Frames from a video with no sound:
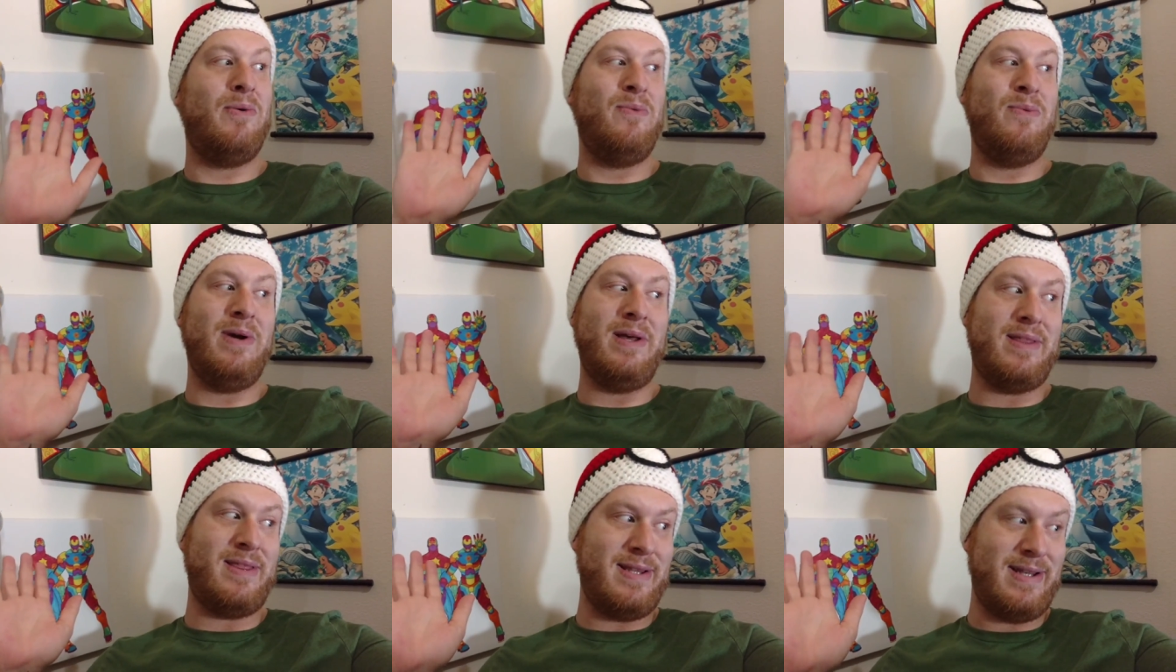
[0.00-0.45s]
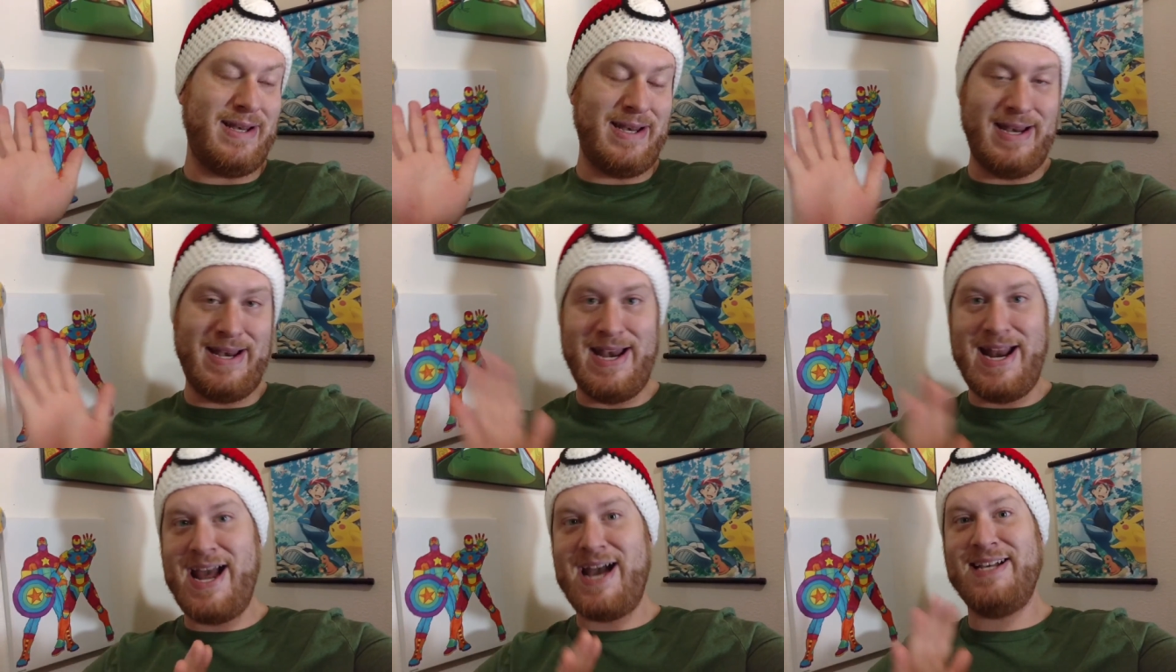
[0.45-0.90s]
with
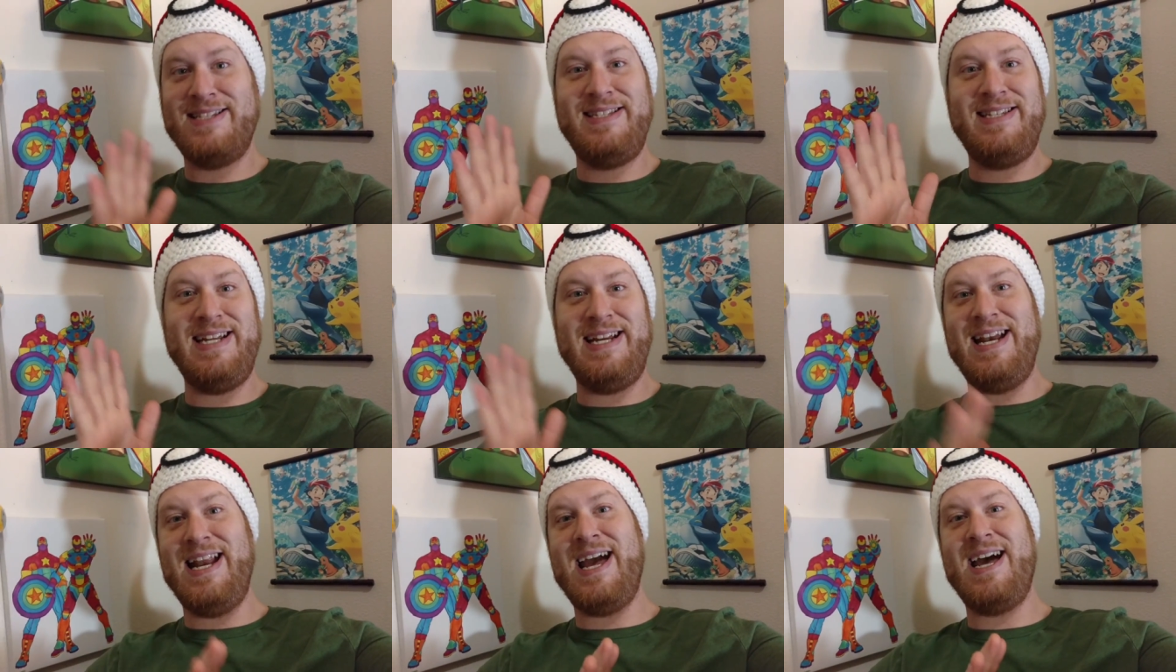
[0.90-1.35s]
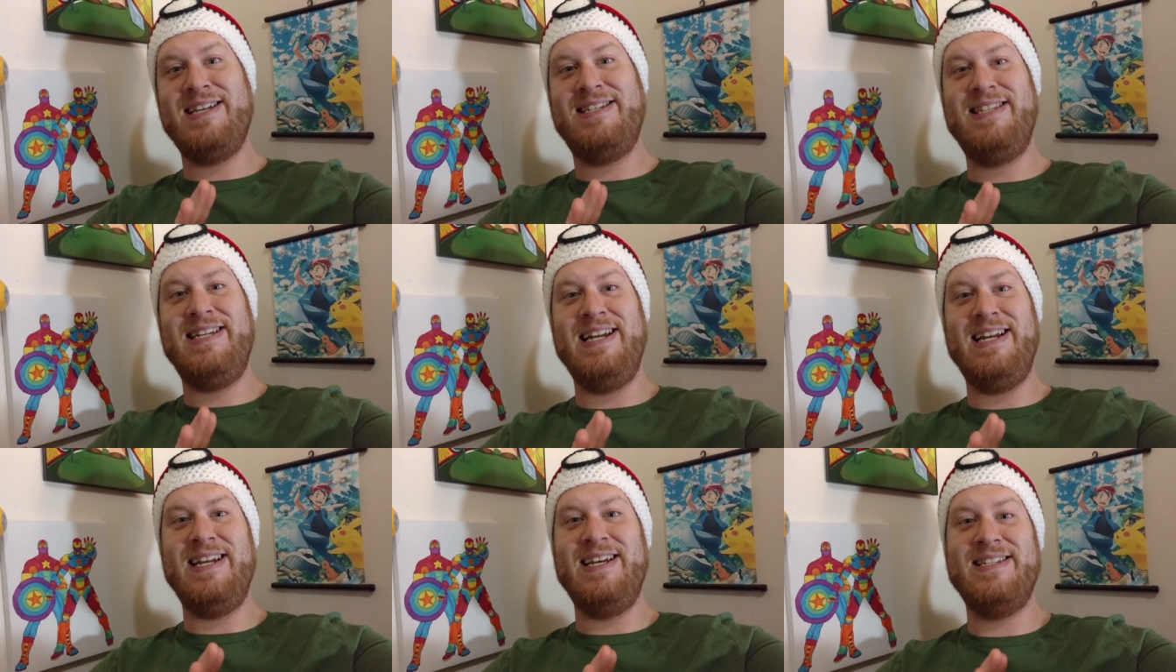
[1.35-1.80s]
nasty
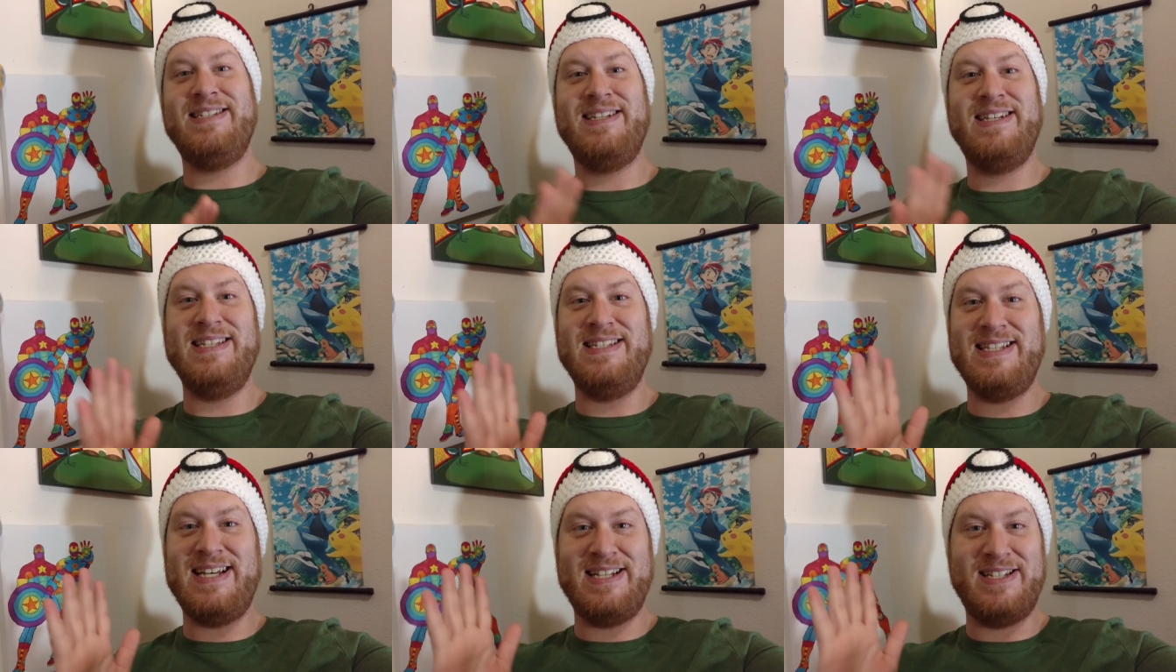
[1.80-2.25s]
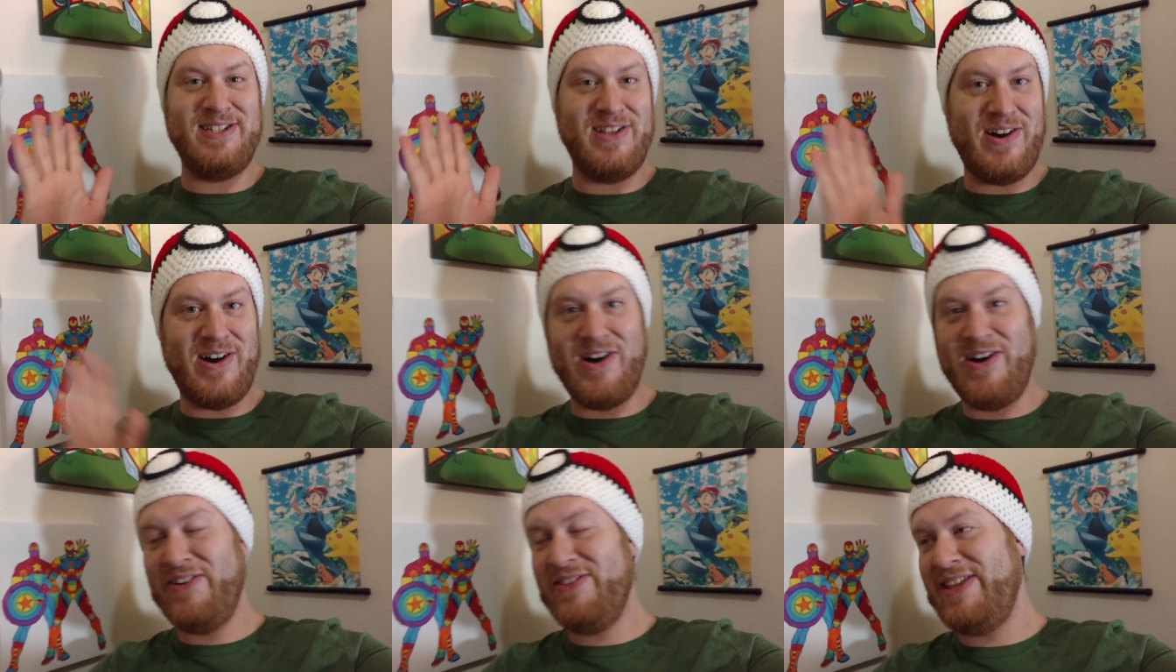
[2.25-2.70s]
nastiness because that's
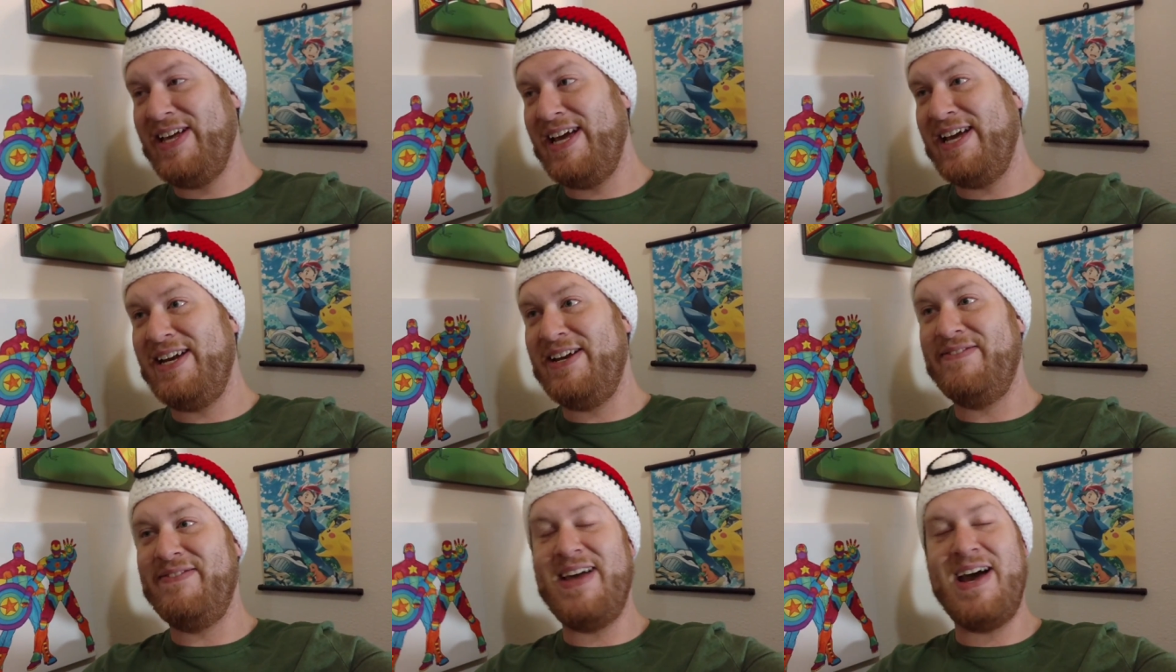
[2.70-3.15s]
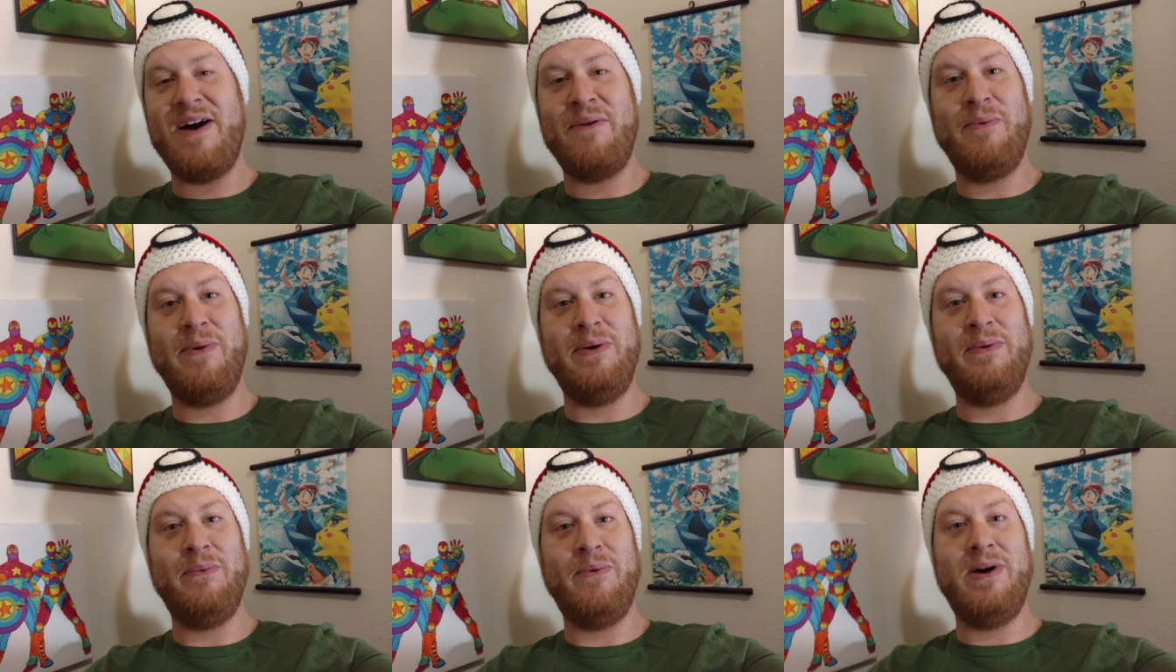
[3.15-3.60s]
all the end of that
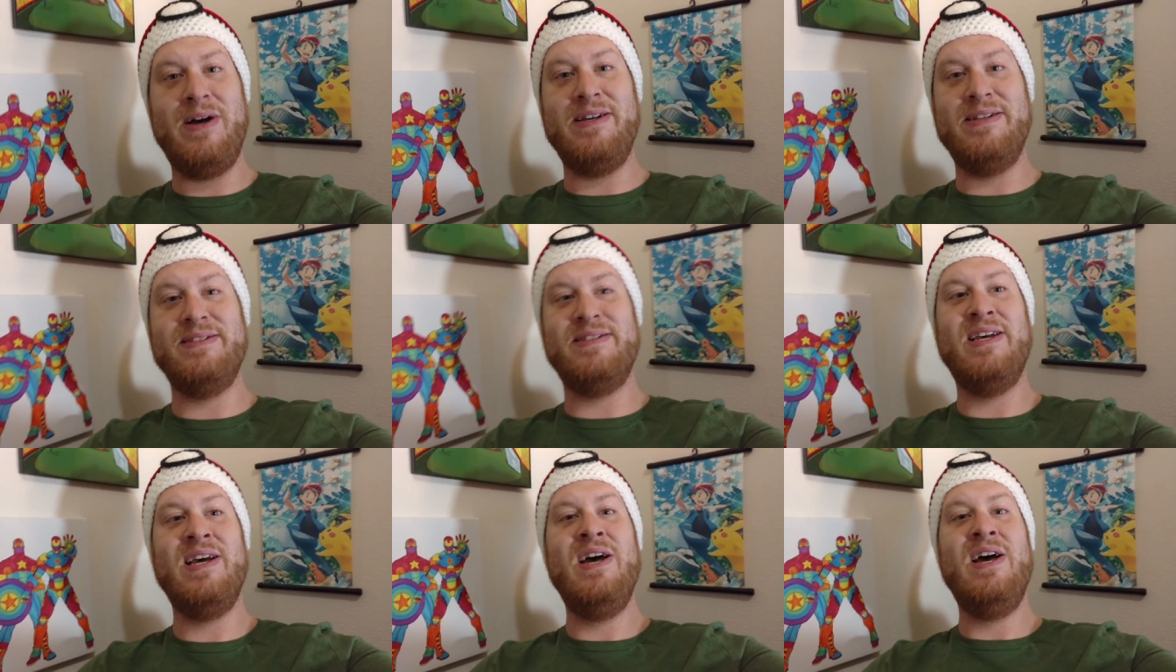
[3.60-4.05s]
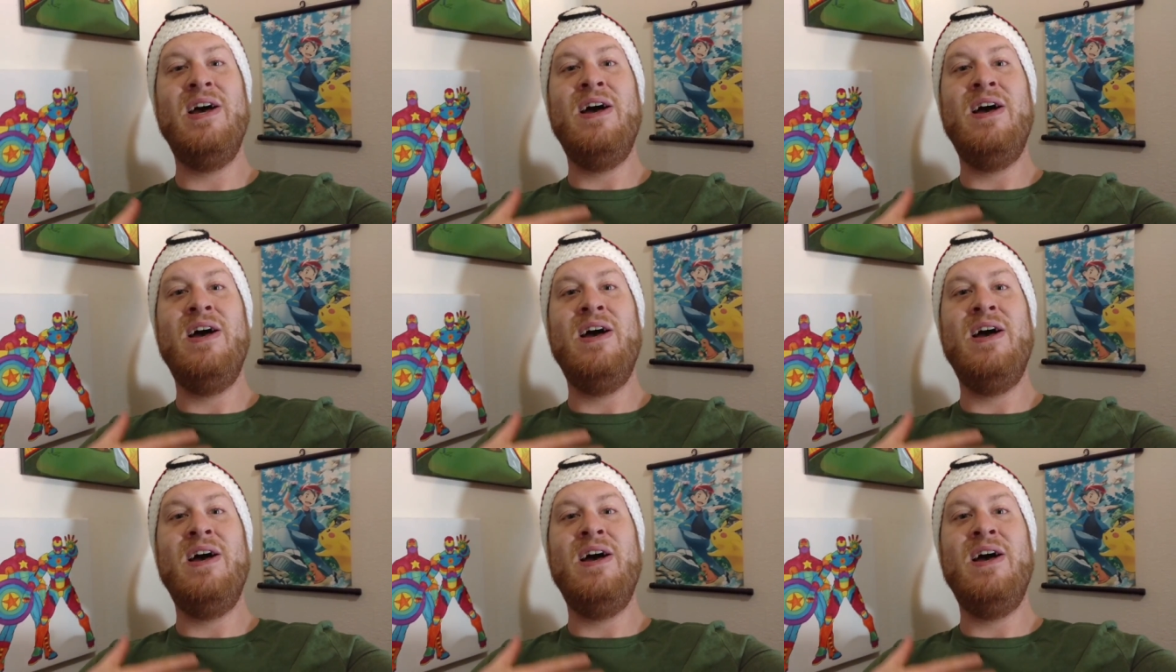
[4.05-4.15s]
one was.